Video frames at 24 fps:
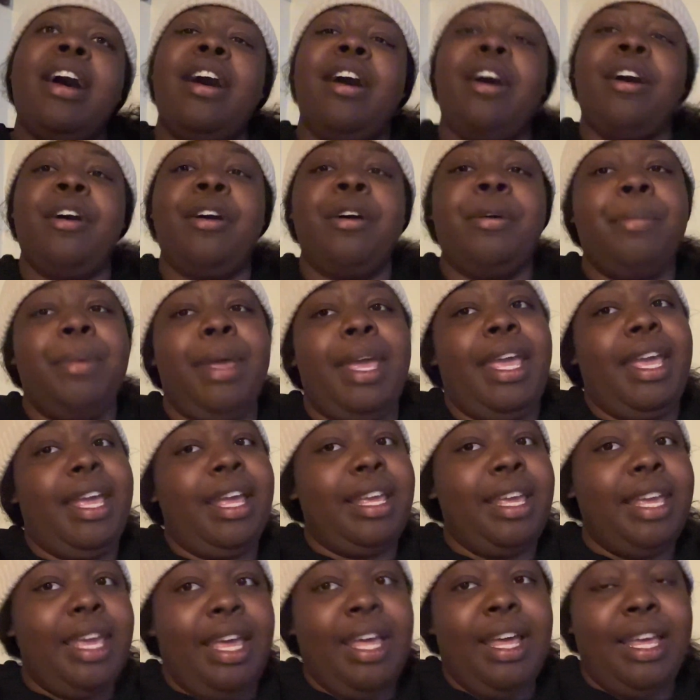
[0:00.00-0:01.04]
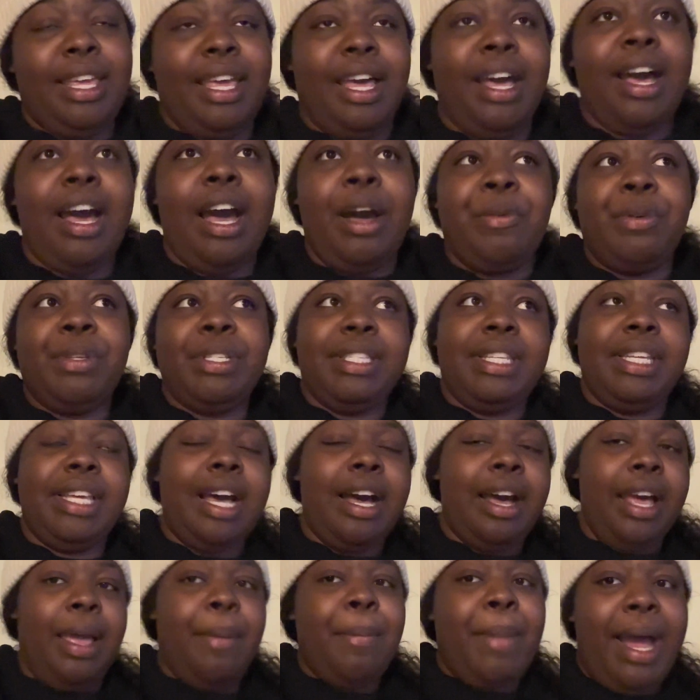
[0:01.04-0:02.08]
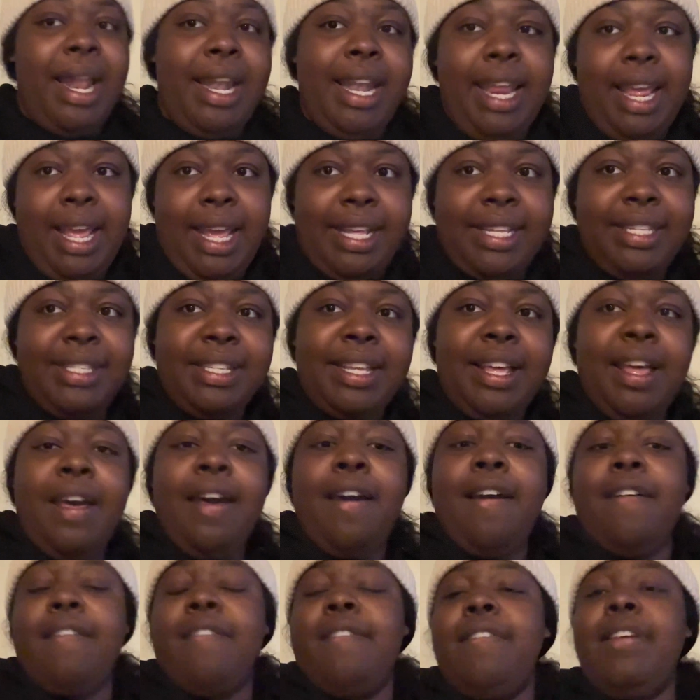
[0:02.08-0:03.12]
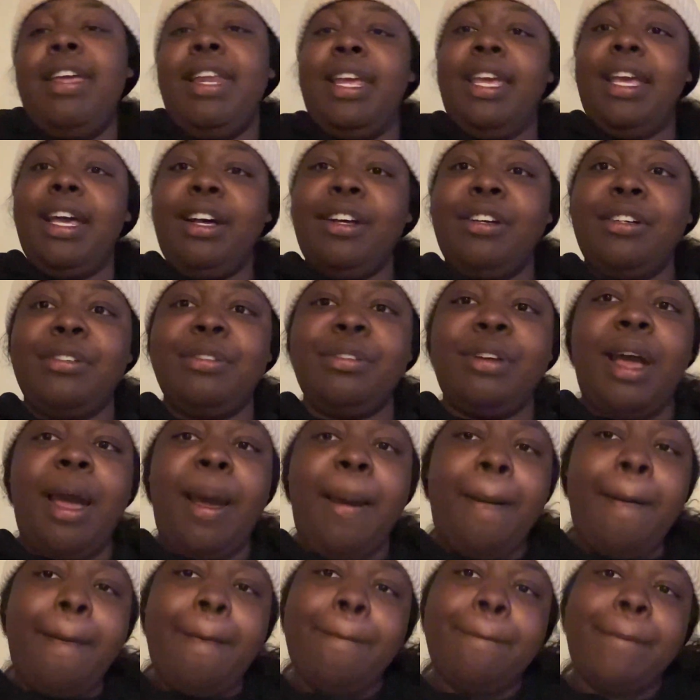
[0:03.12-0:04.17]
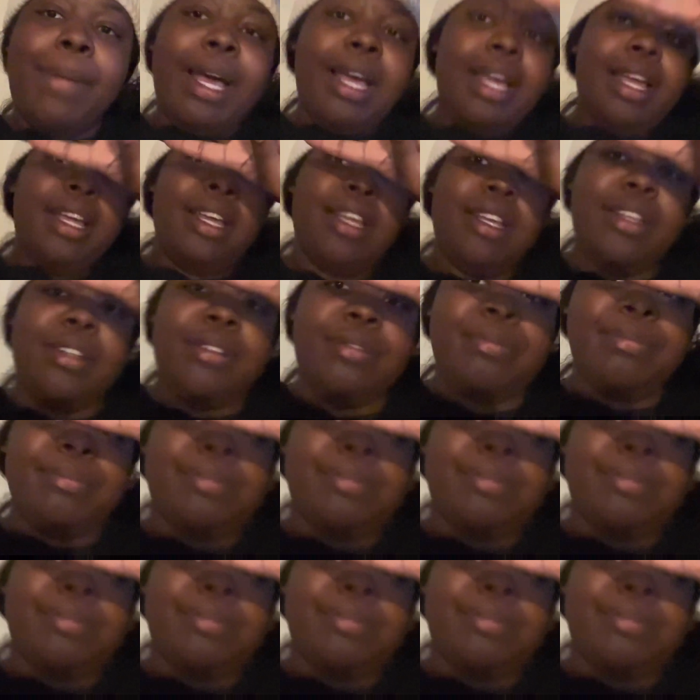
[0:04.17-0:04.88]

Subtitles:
And yeah, y'all, I will see y'all in my next video. Bye.